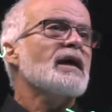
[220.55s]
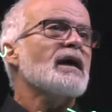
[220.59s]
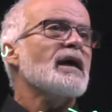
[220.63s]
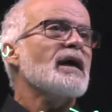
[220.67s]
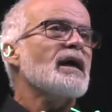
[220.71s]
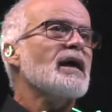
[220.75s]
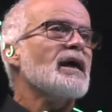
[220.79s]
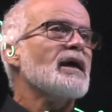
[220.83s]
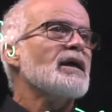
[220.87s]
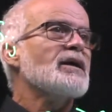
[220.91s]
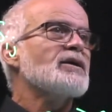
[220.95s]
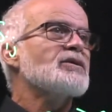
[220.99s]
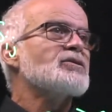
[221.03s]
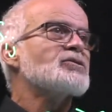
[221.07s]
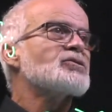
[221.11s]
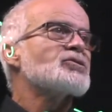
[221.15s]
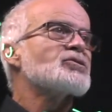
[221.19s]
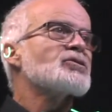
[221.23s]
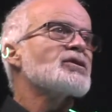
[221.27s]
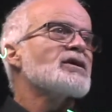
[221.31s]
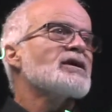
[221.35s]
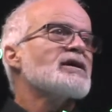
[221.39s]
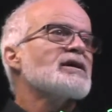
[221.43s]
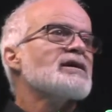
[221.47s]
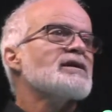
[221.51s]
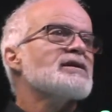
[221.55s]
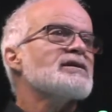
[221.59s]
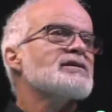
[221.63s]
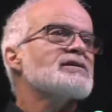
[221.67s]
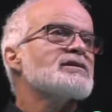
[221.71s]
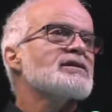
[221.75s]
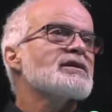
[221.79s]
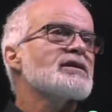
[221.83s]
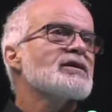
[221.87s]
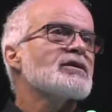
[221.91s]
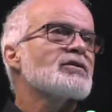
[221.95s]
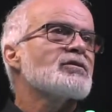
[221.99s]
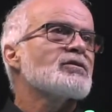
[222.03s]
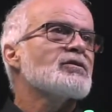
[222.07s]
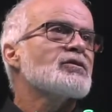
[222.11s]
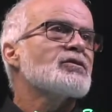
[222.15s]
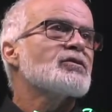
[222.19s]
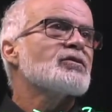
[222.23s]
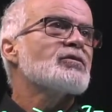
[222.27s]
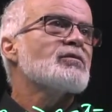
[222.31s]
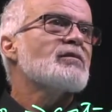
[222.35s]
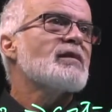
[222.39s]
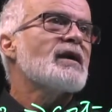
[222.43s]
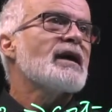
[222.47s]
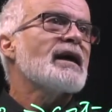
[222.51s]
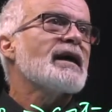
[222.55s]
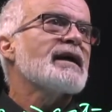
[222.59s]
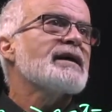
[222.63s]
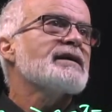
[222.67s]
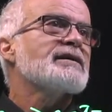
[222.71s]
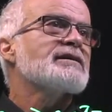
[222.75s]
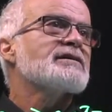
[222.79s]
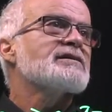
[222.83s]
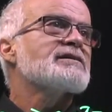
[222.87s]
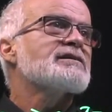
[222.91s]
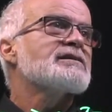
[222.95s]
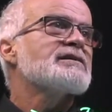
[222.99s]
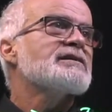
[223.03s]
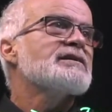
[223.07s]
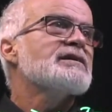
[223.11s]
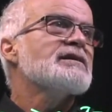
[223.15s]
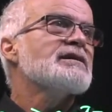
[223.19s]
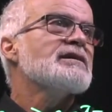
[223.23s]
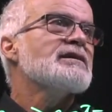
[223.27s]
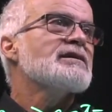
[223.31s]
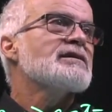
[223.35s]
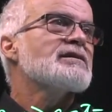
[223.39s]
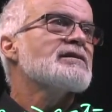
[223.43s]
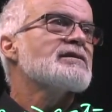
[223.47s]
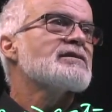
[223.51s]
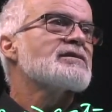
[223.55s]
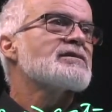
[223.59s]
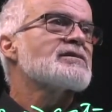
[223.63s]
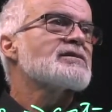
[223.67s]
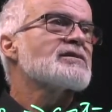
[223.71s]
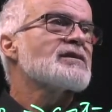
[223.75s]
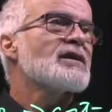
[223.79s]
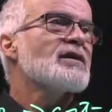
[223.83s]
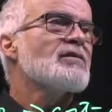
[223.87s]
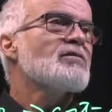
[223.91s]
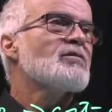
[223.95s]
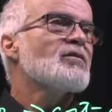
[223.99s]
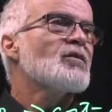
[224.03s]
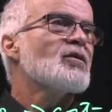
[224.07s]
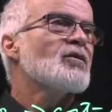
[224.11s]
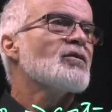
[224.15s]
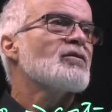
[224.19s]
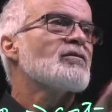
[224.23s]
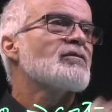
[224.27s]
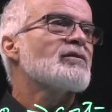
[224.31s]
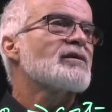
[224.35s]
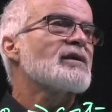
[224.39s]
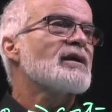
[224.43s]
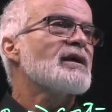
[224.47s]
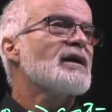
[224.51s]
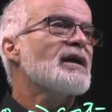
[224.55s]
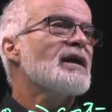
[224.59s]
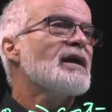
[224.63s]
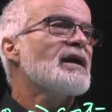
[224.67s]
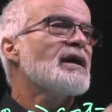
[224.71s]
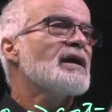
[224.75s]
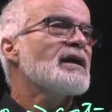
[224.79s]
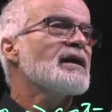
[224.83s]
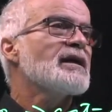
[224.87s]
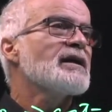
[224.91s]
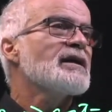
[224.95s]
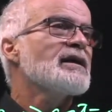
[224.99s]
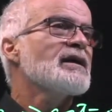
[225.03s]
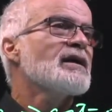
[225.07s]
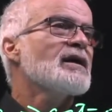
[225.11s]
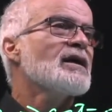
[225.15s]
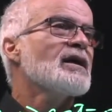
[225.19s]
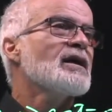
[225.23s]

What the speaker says: H is equal to minus T, the sum over I,